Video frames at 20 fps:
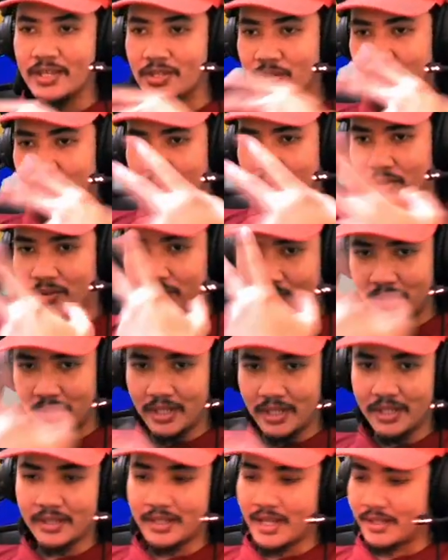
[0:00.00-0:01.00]
so
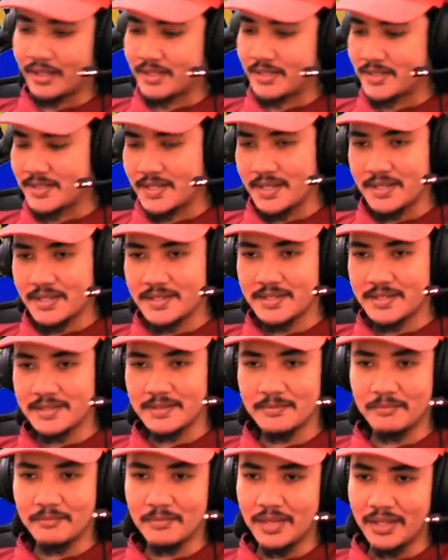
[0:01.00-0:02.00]
making that six,
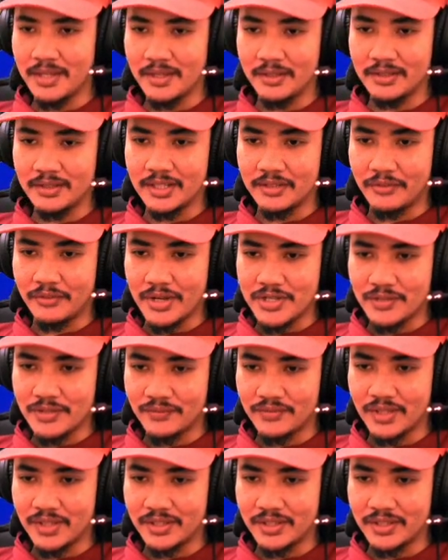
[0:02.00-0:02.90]
making the rest of the